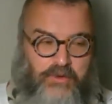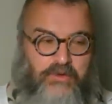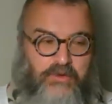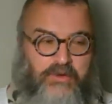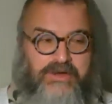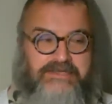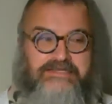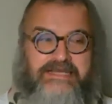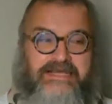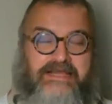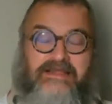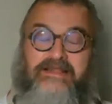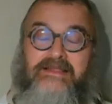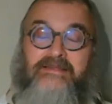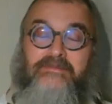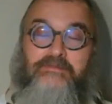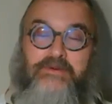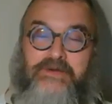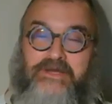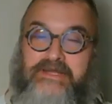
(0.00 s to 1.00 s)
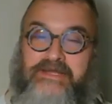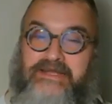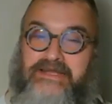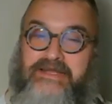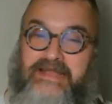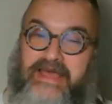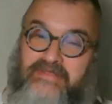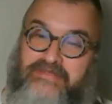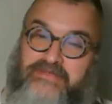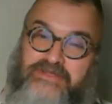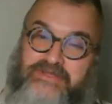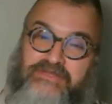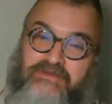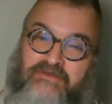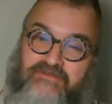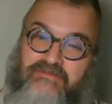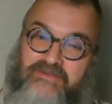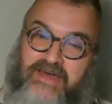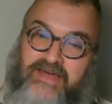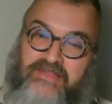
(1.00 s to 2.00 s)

Or as Hillel put it in Ethics of Our